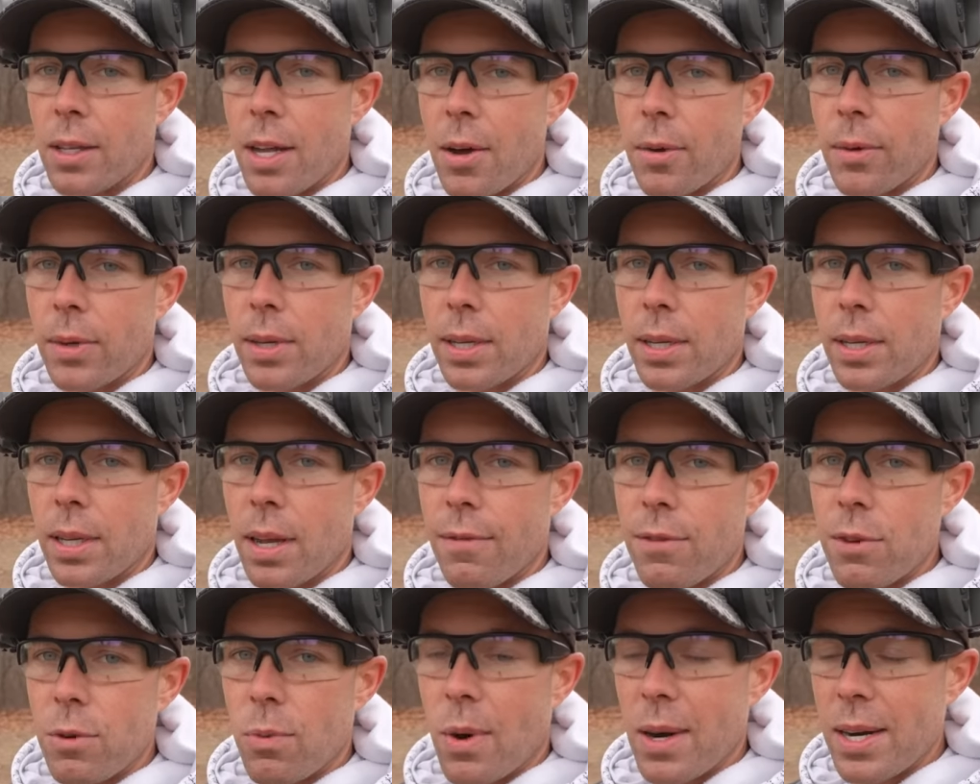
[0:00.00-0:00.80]
load.
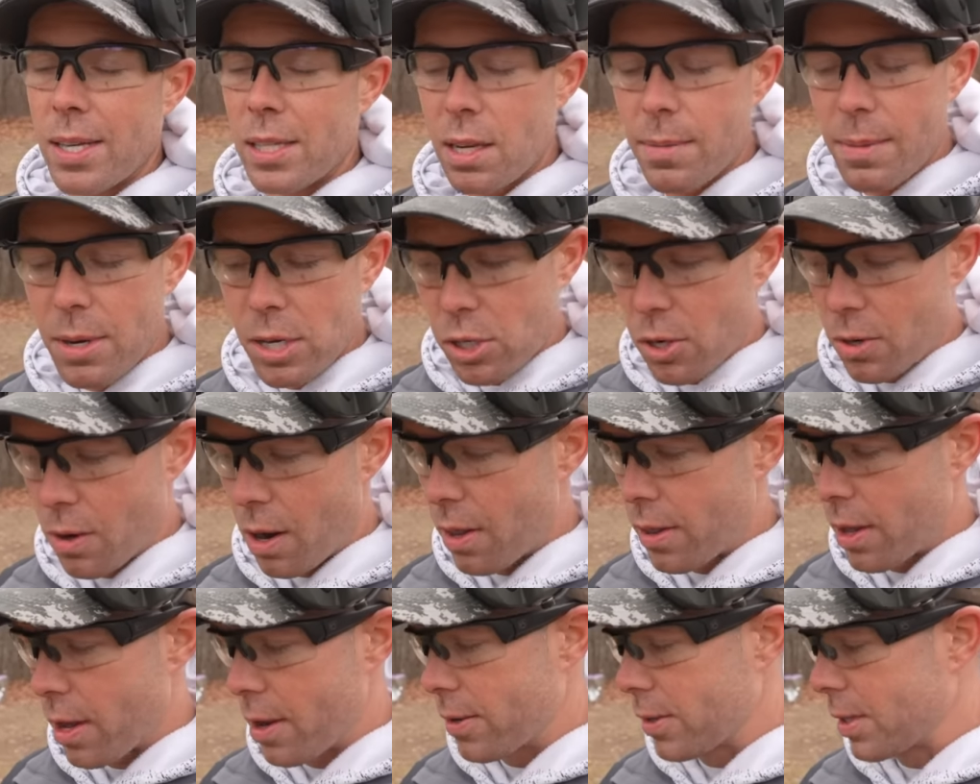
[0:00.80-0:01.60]
If you want to see me shoot
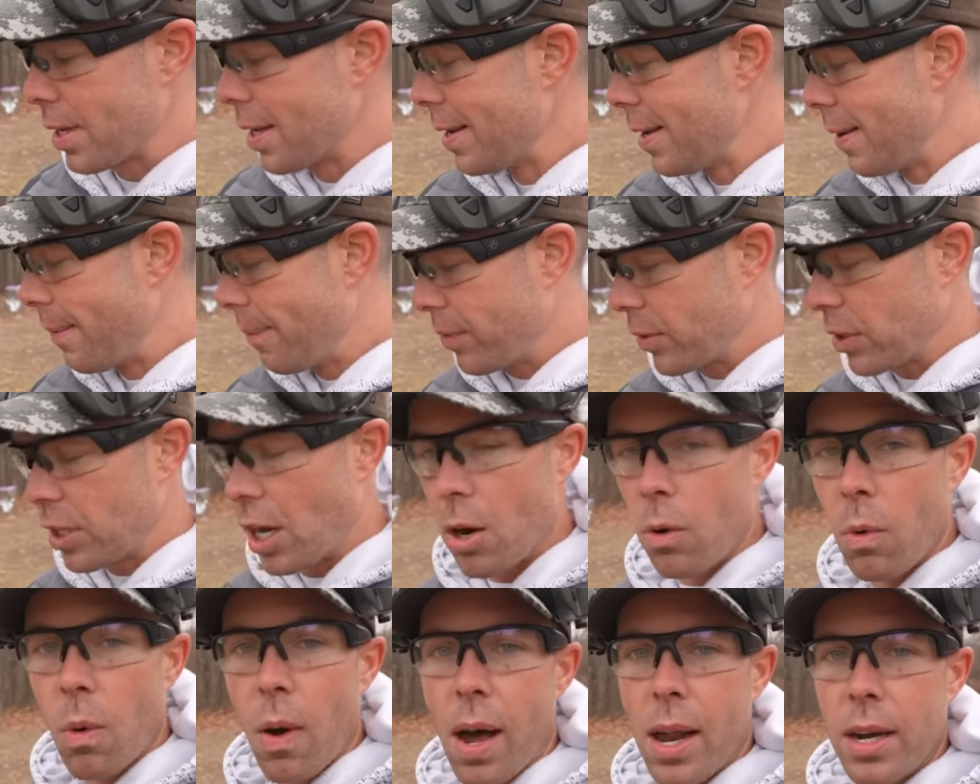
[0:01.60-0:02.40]
all those,
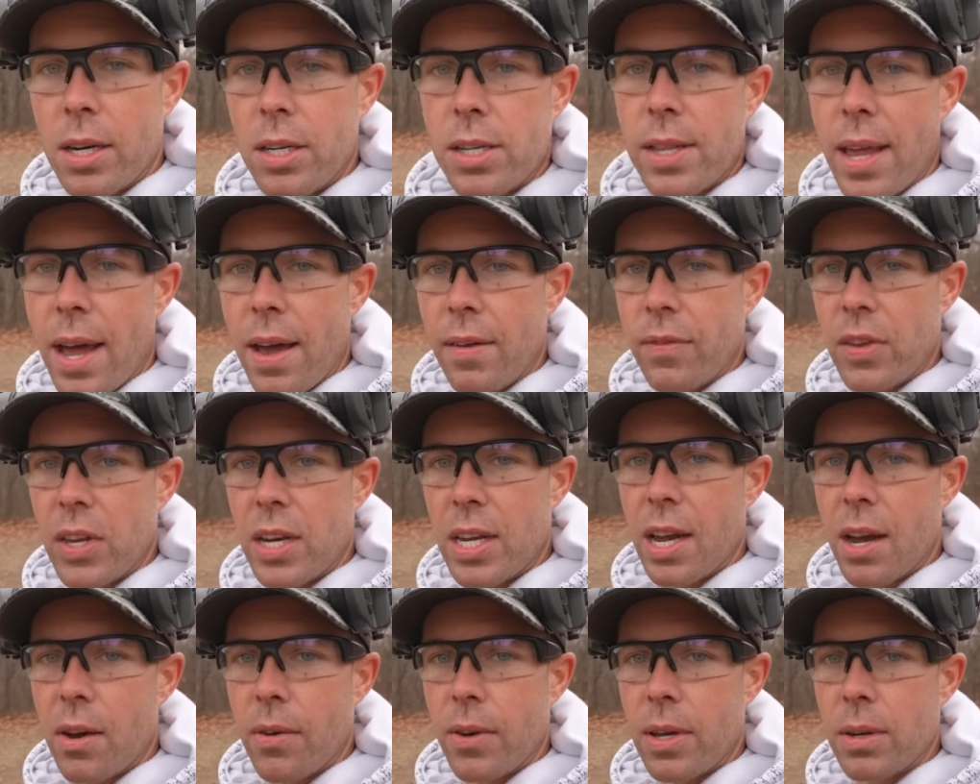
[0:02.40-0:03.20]
go watch that
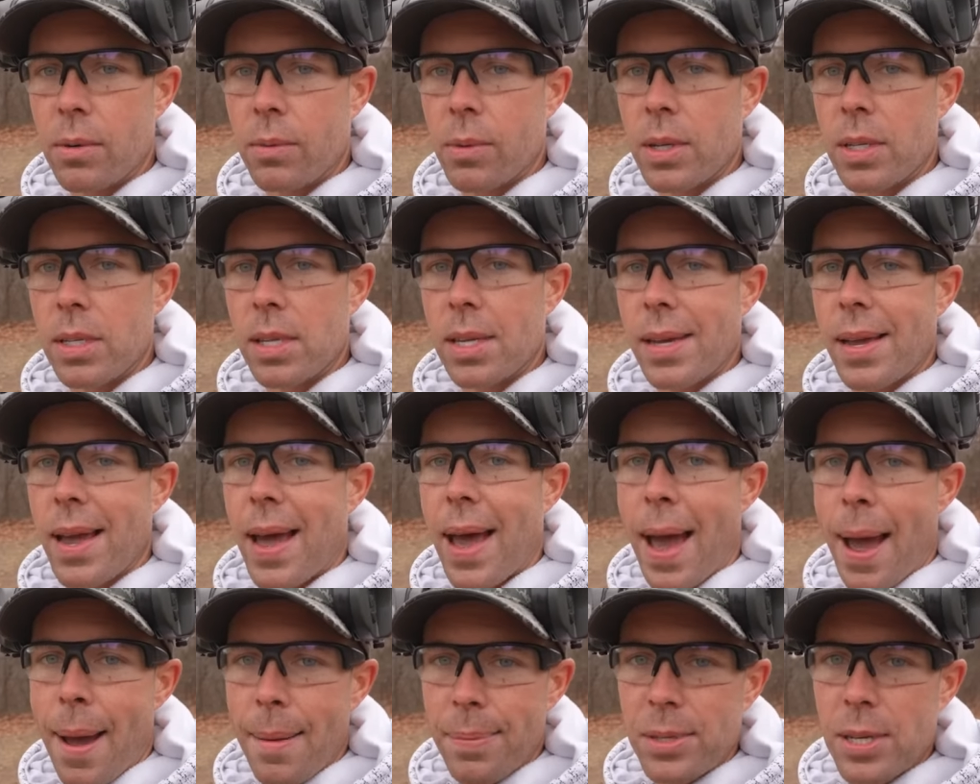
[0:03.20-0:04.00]
video. It was
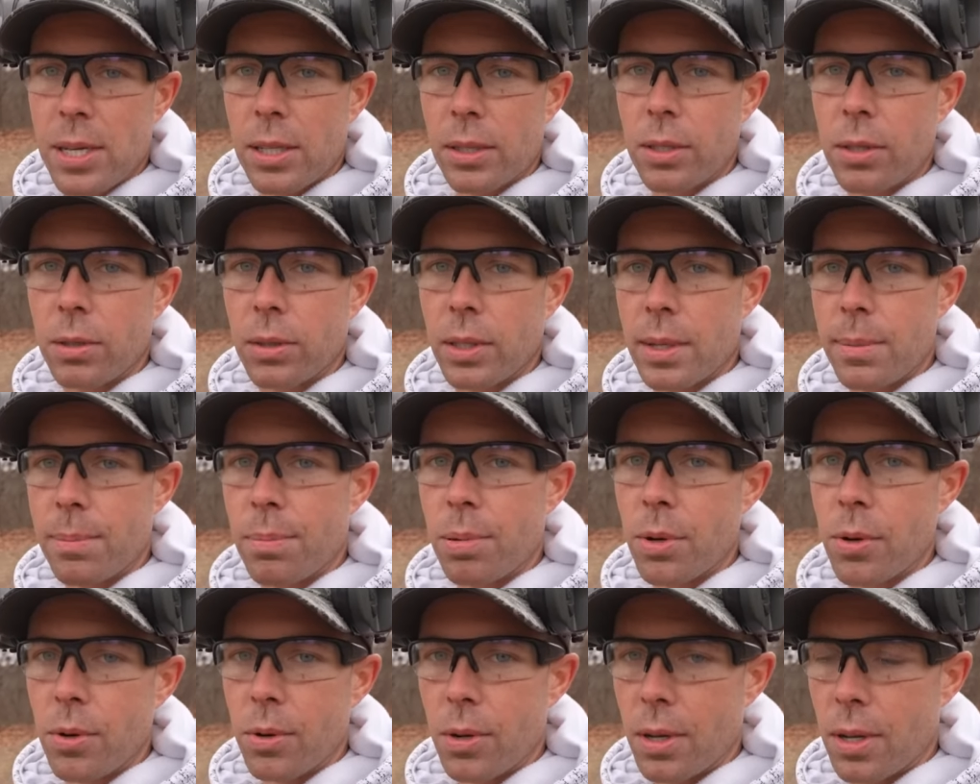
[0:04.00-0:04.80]
absolutely
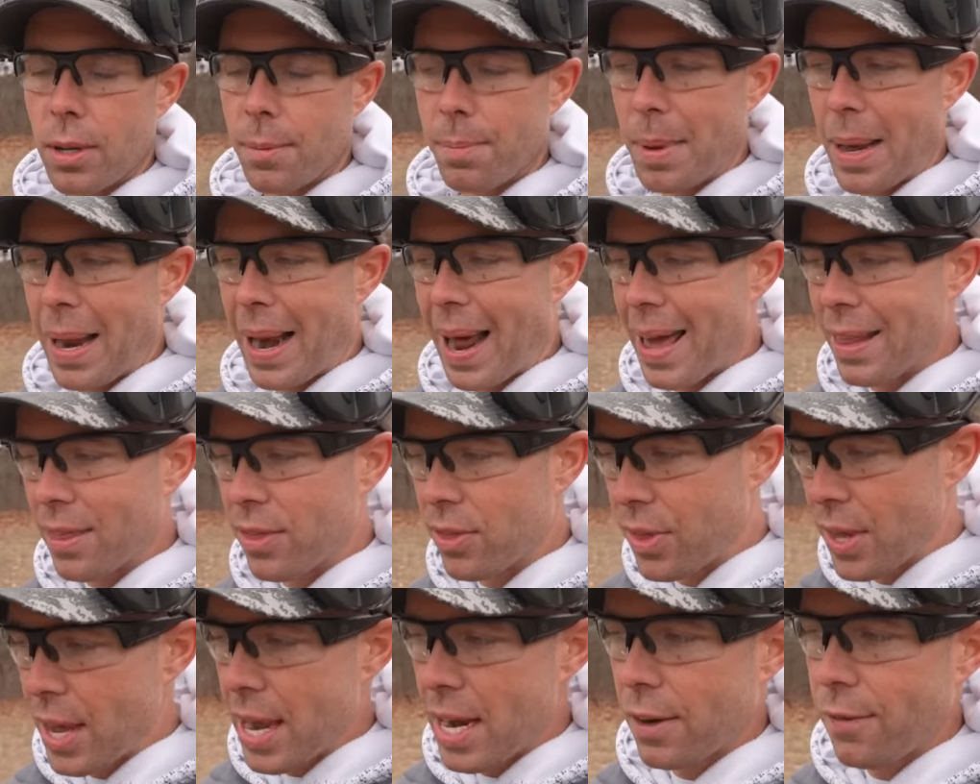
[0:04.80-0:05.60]
brutal. But I
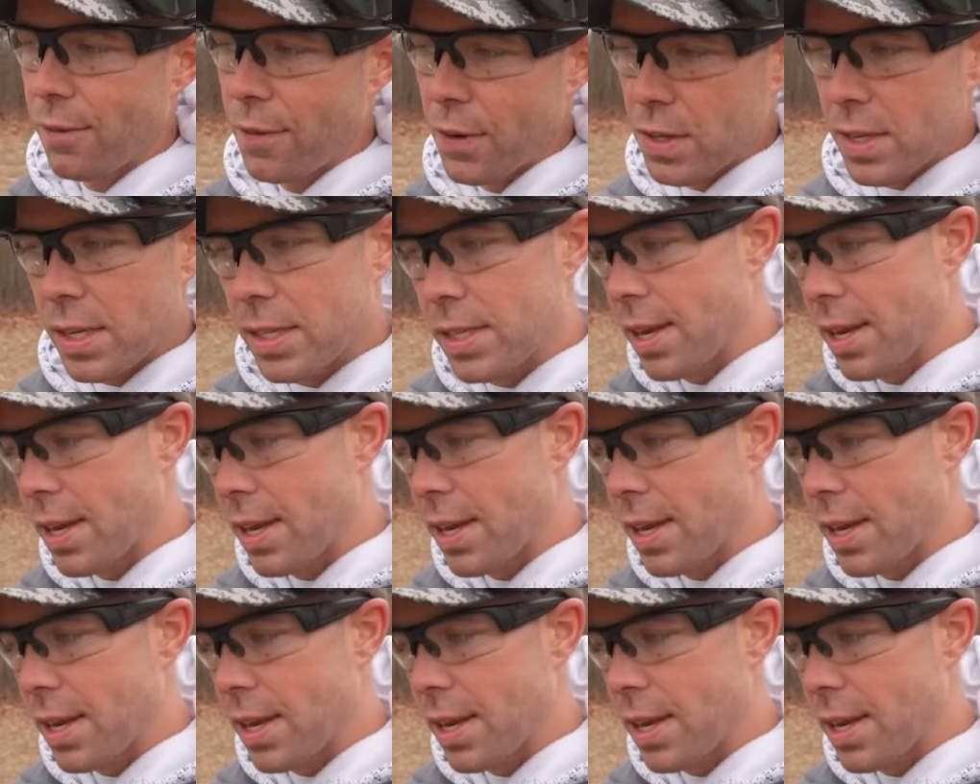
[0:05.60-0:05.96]
think for the